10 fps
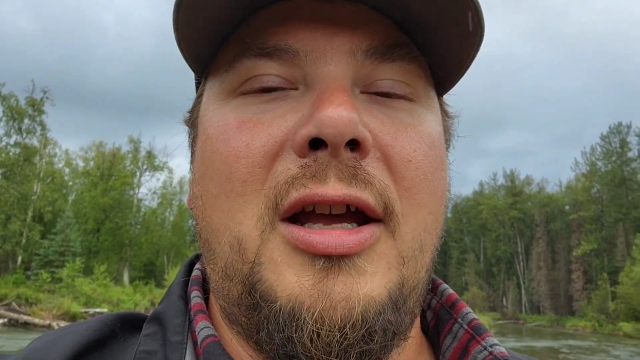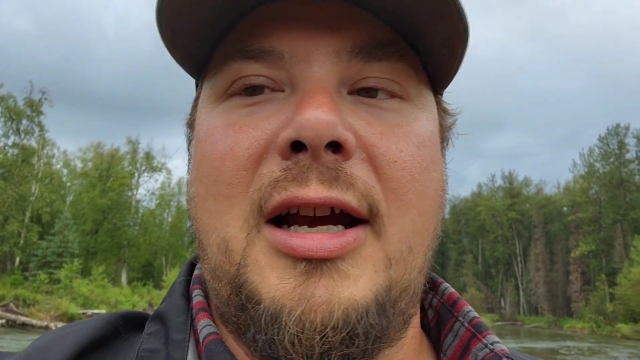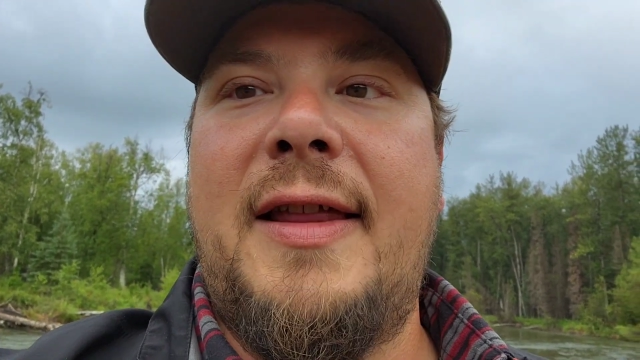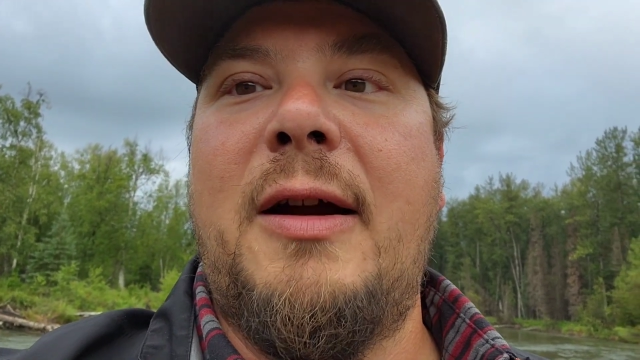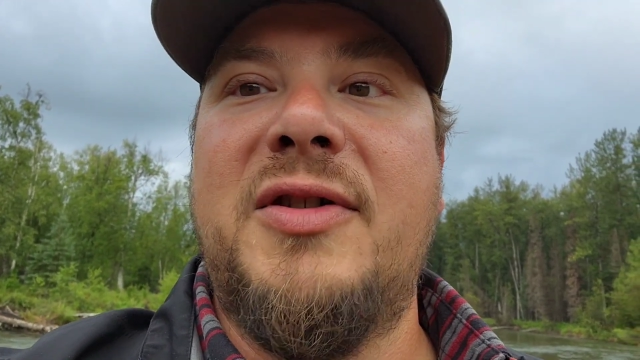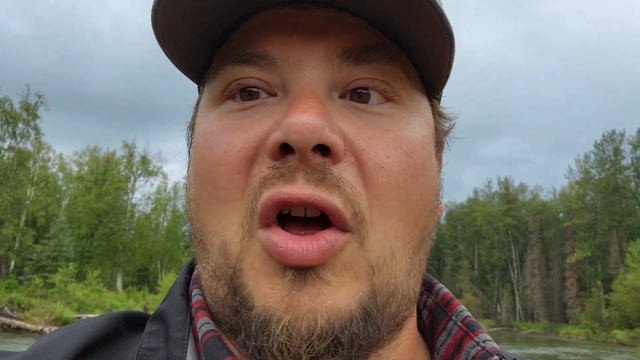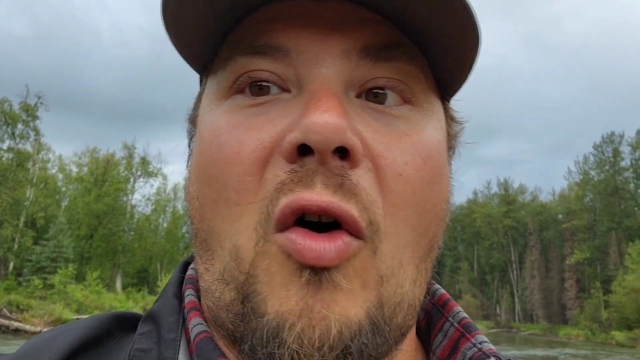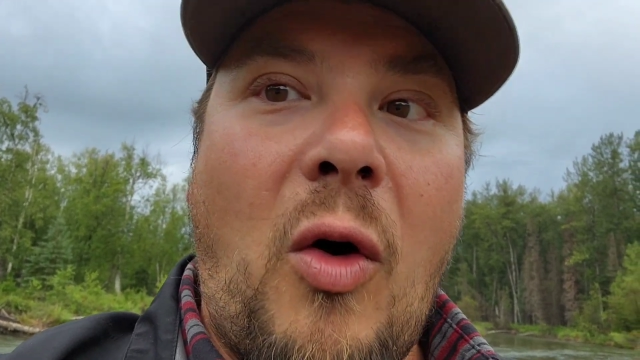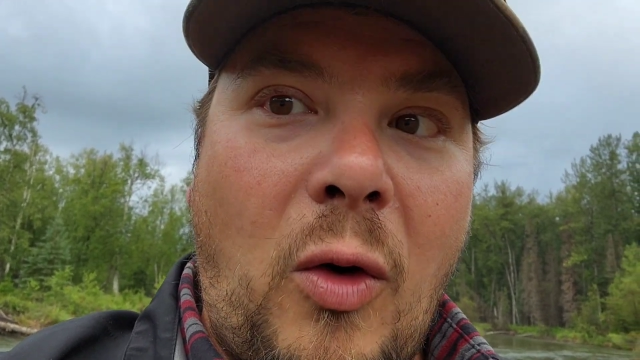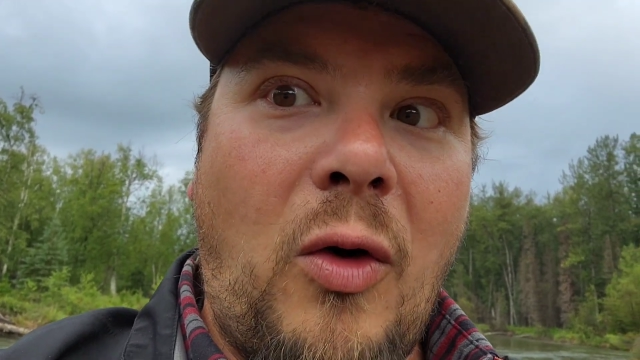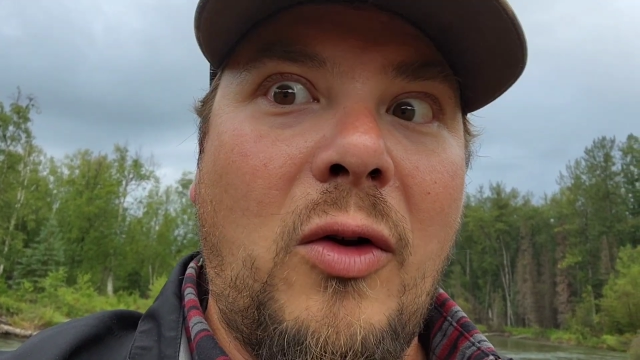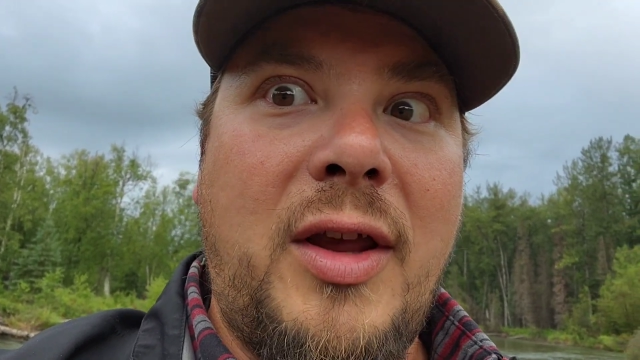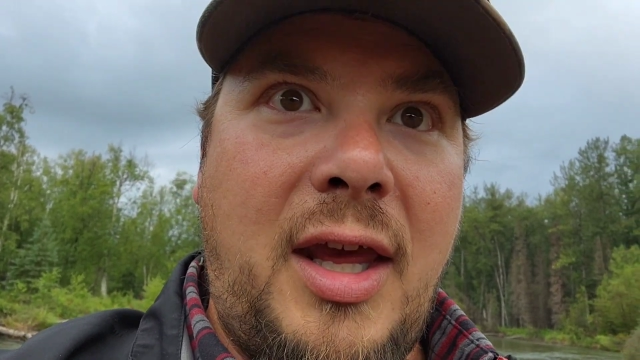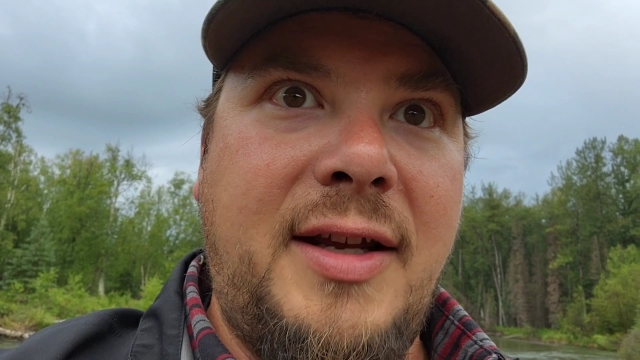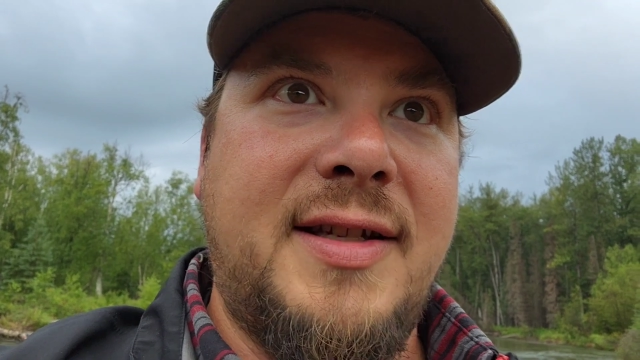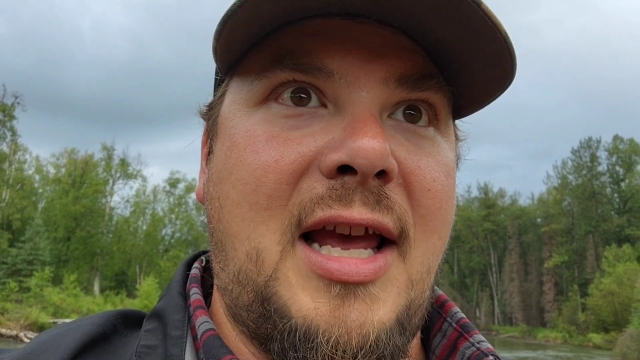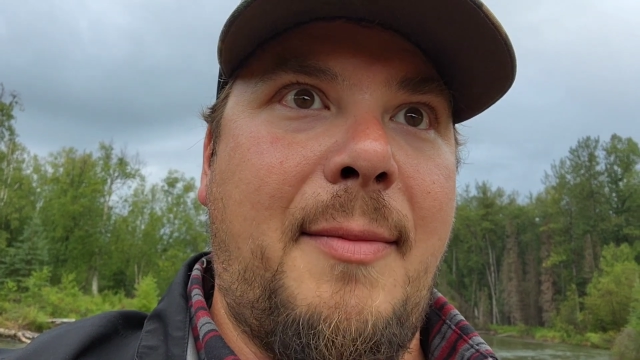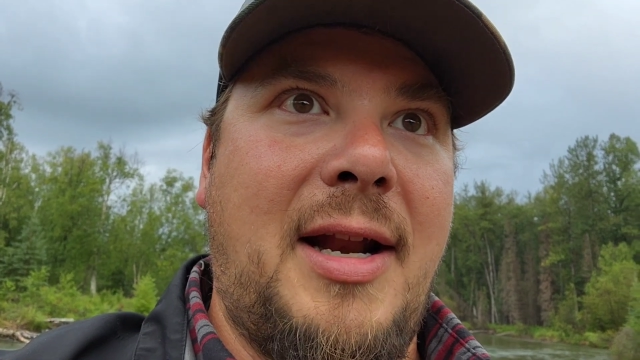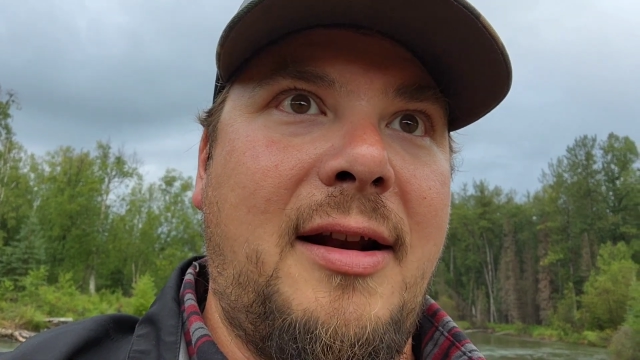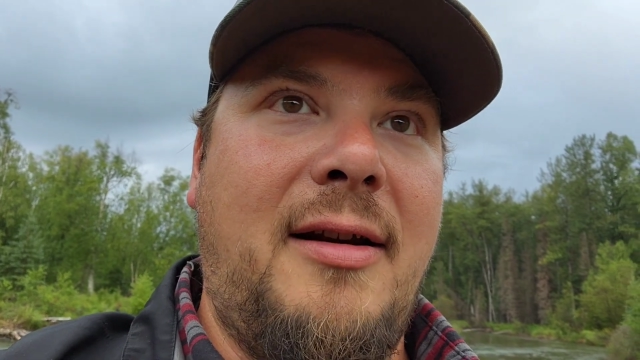and there was a whole king
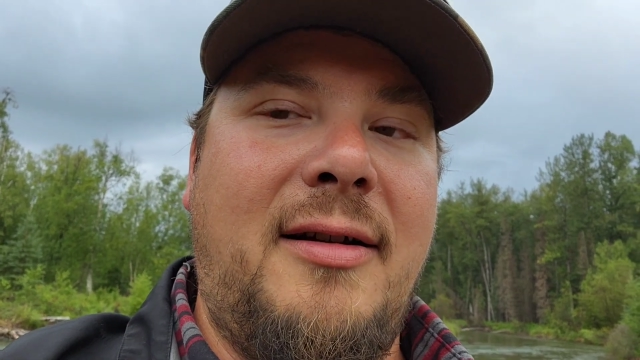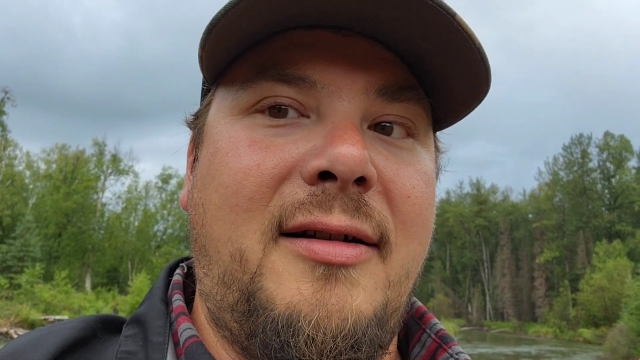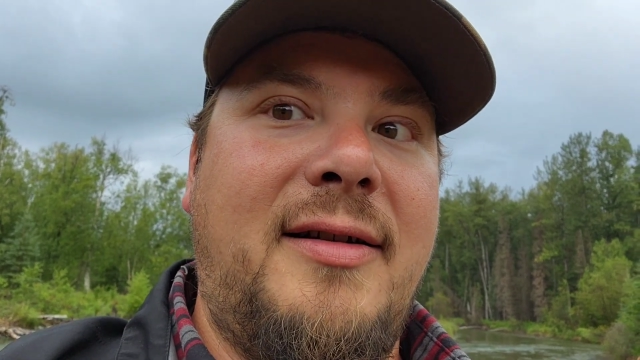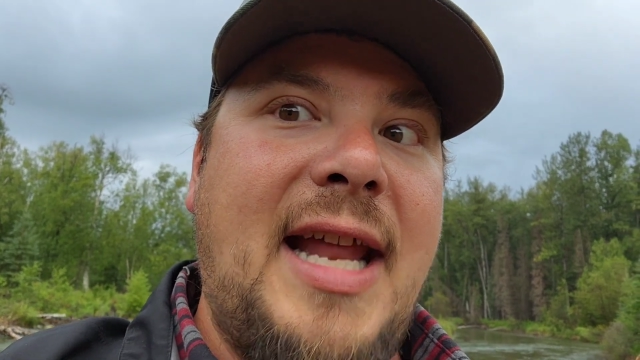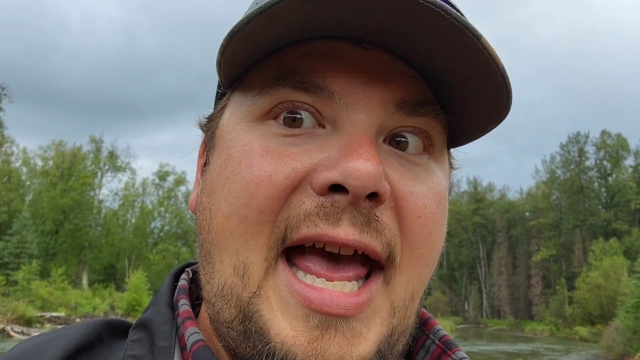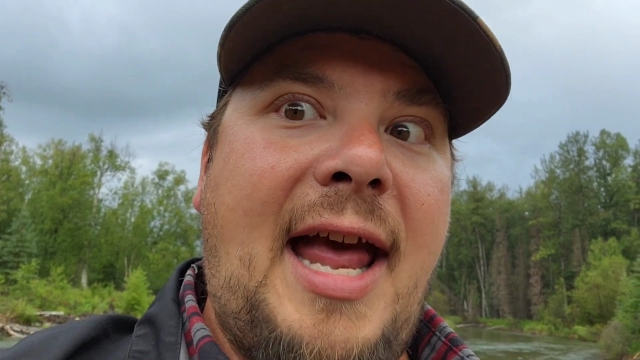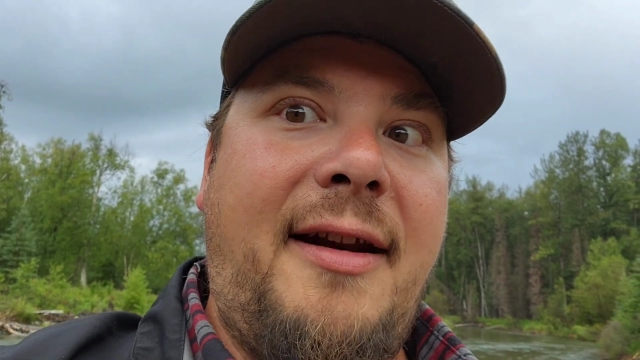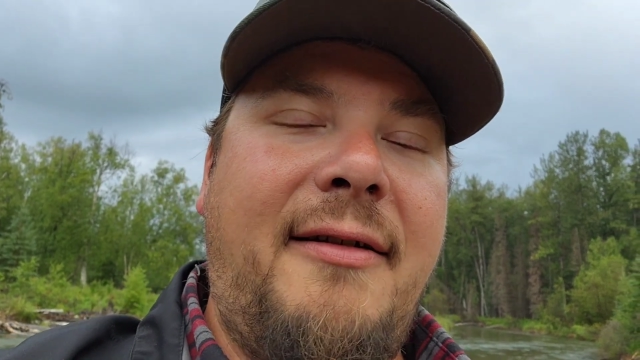salmon dead